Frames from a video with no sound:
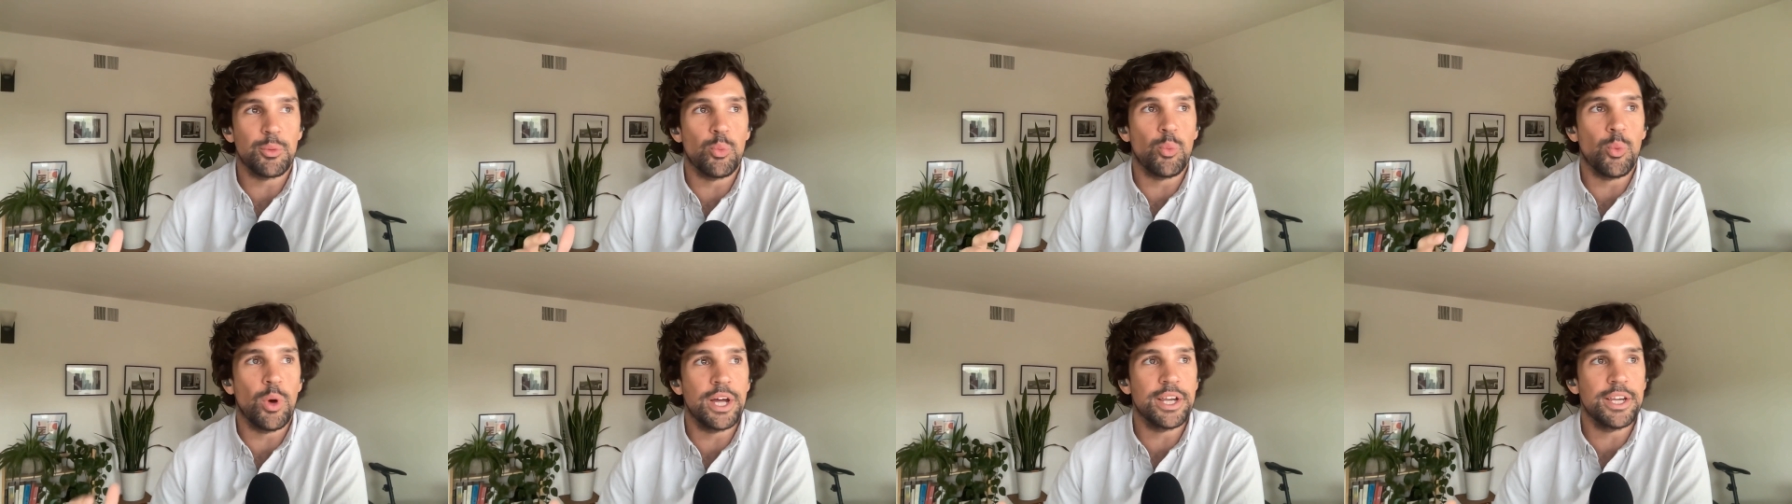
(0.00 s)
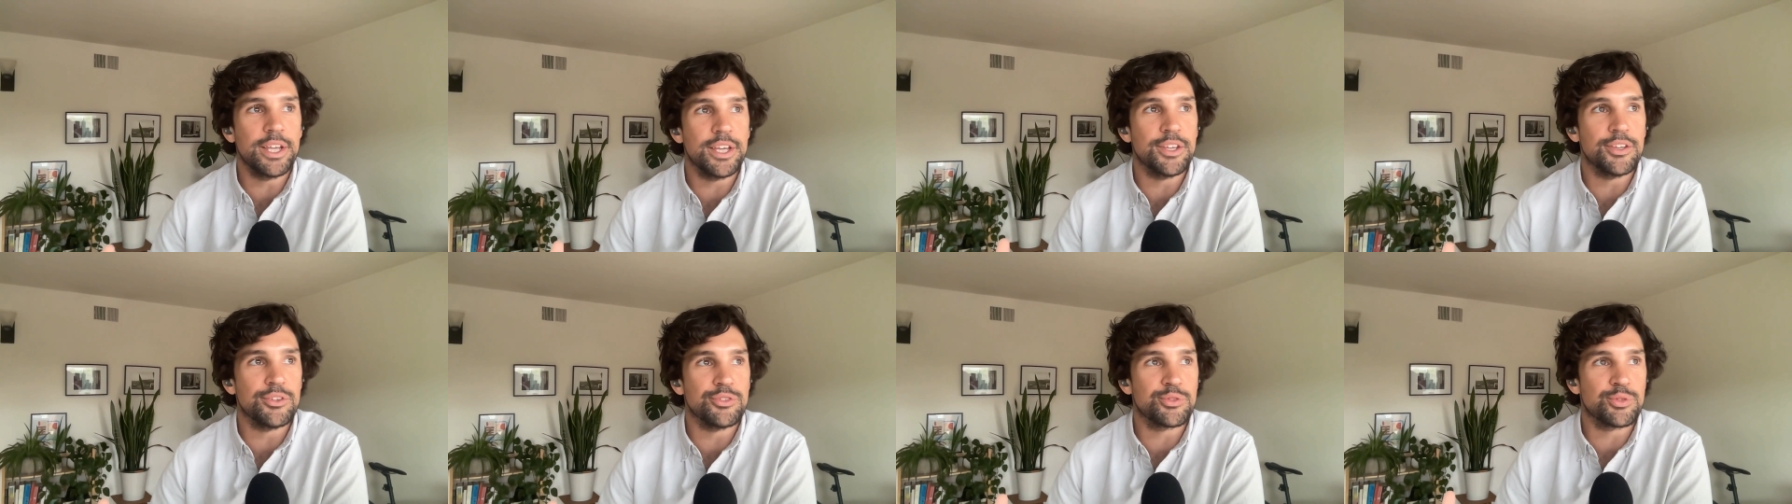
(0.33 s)

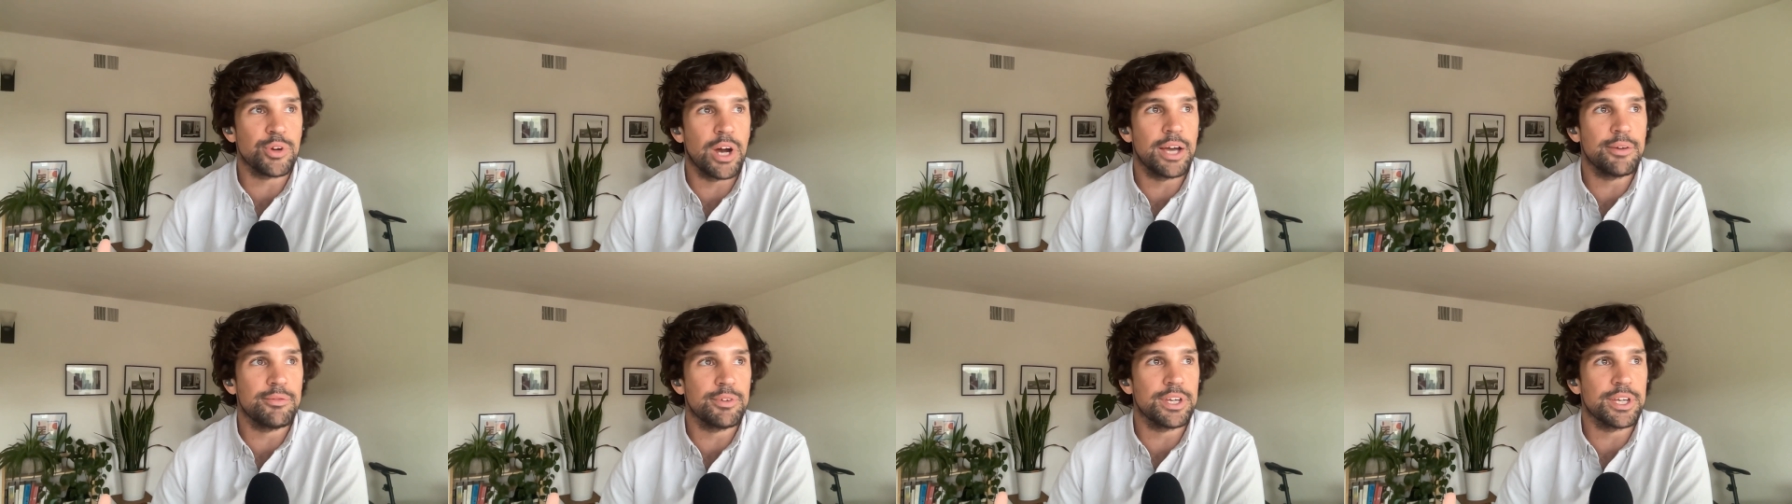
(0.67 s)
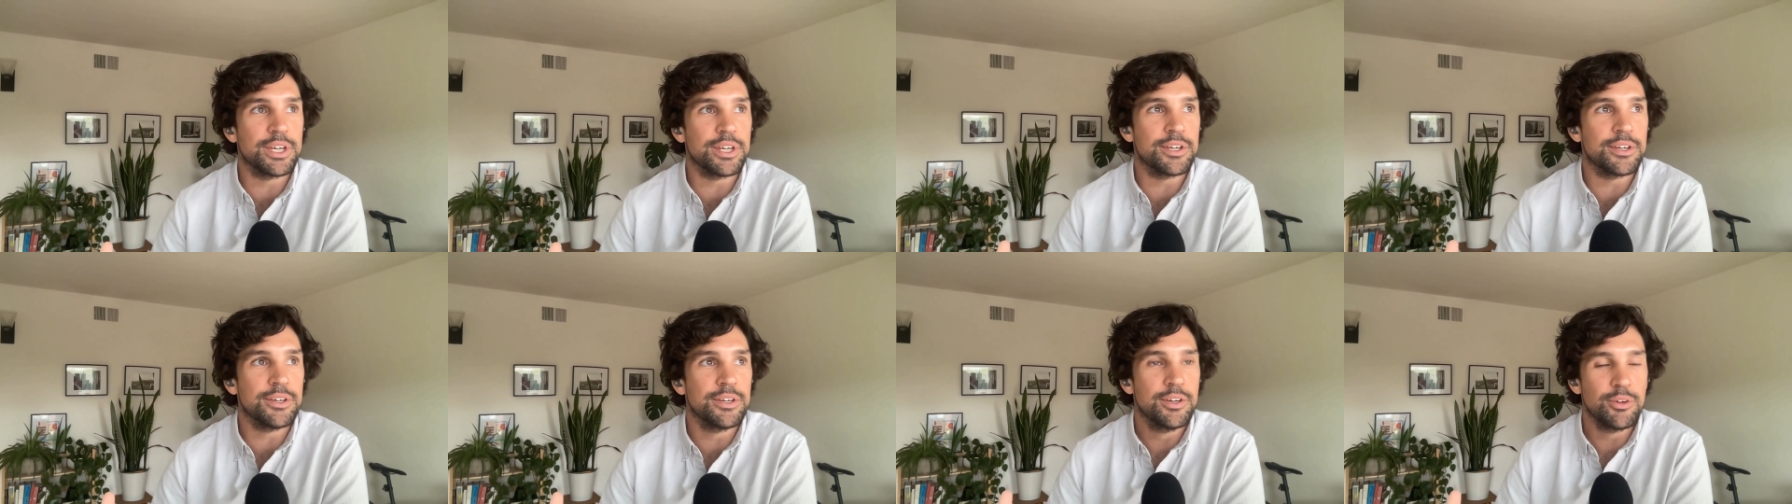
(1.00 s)
what is
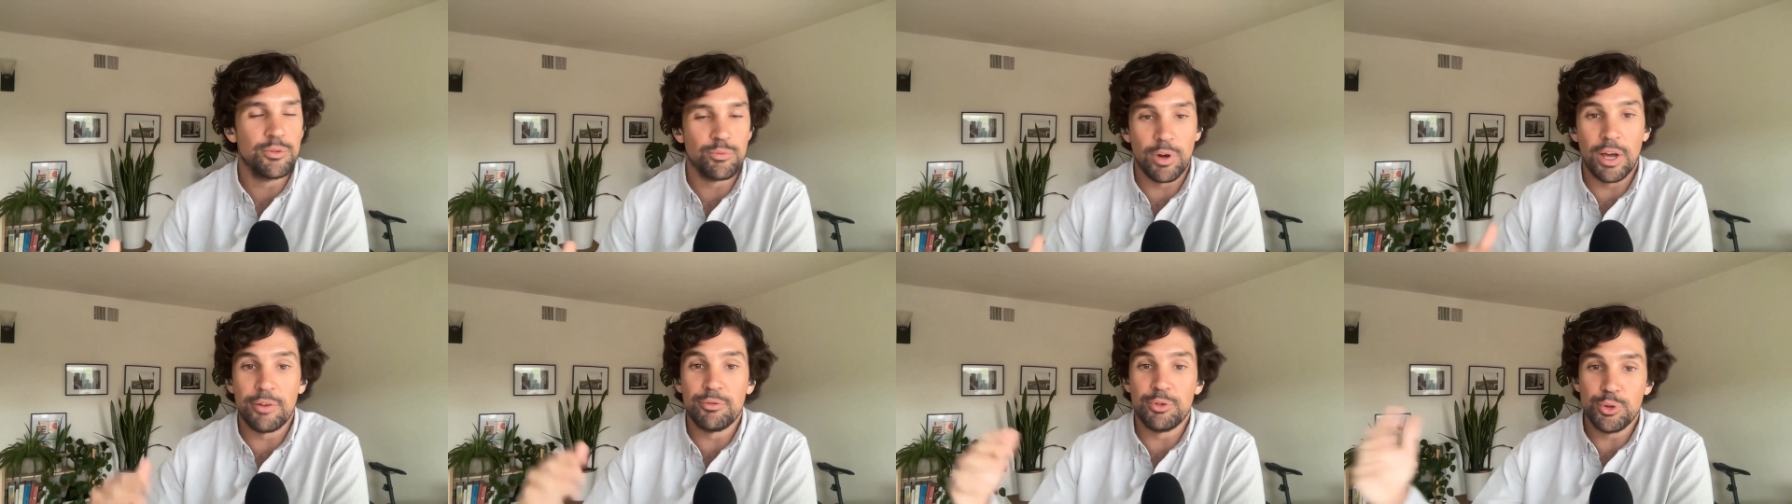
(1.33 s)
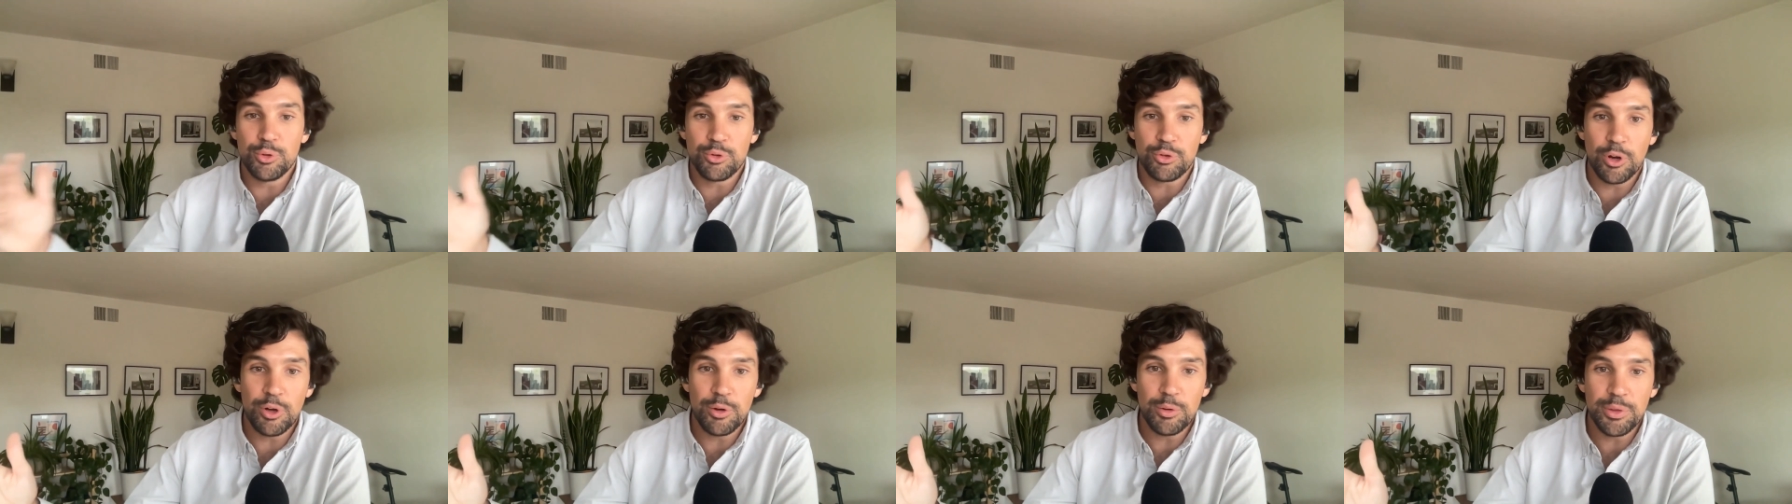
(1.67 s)
driving
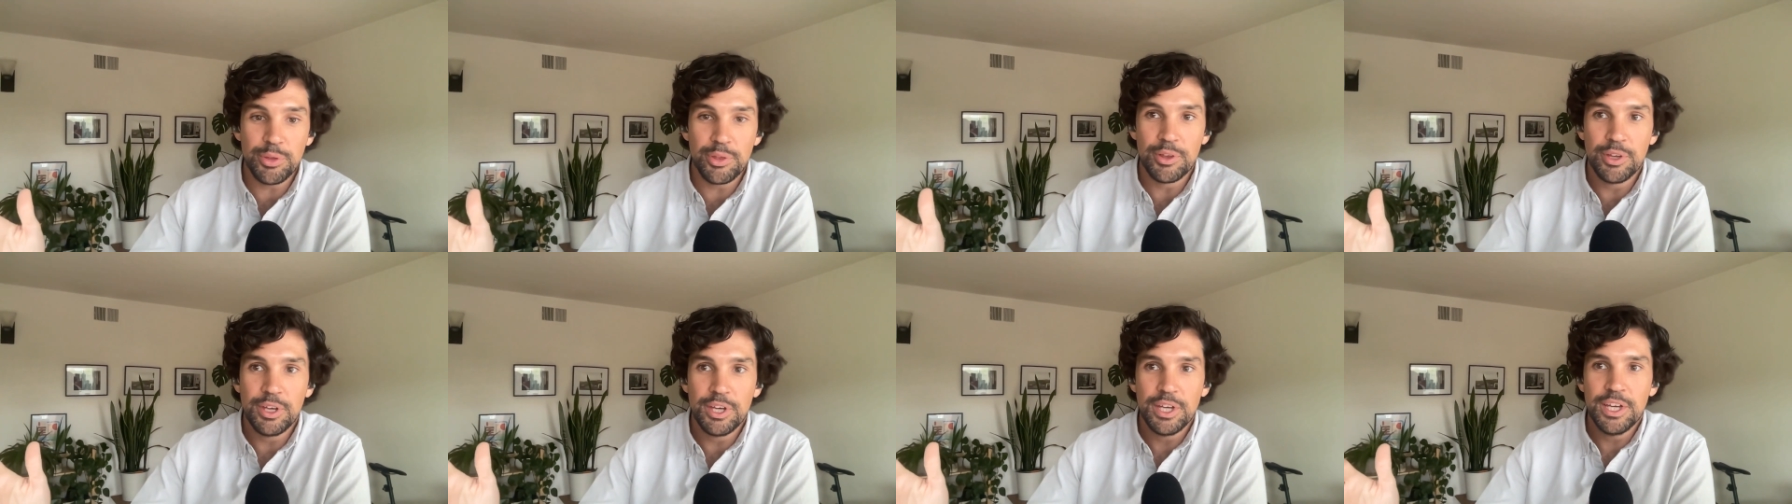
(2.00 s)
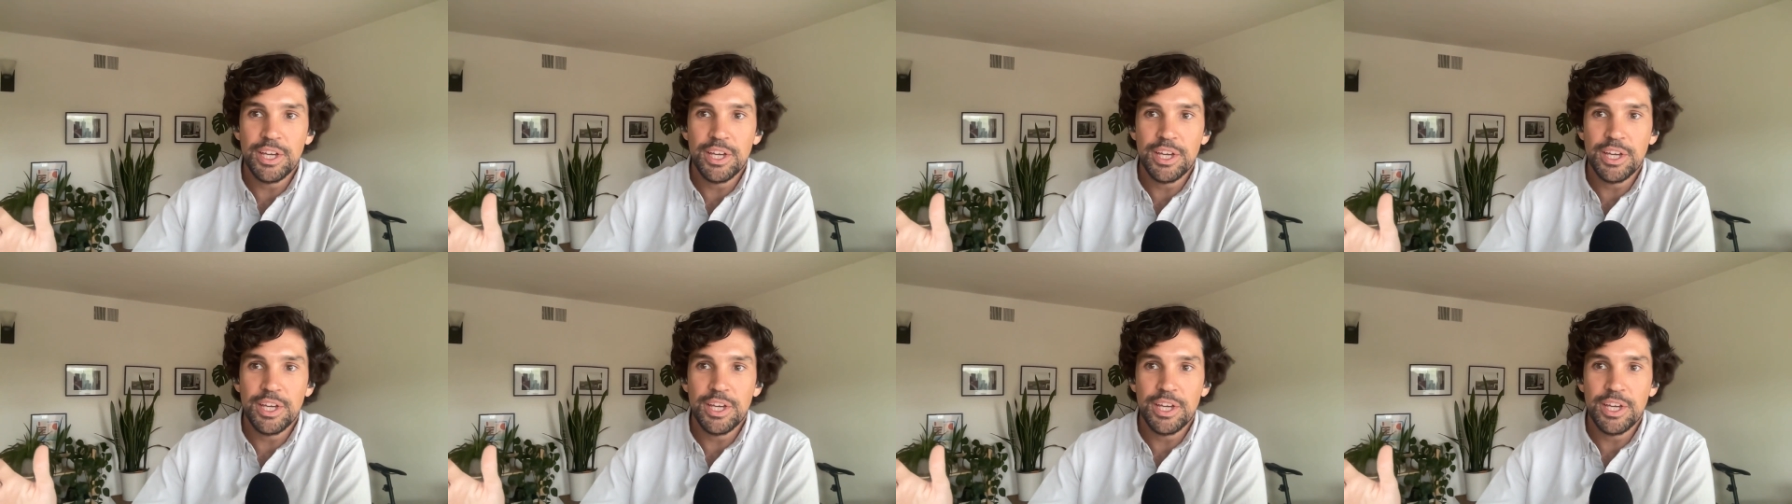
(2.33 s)
revenue growth,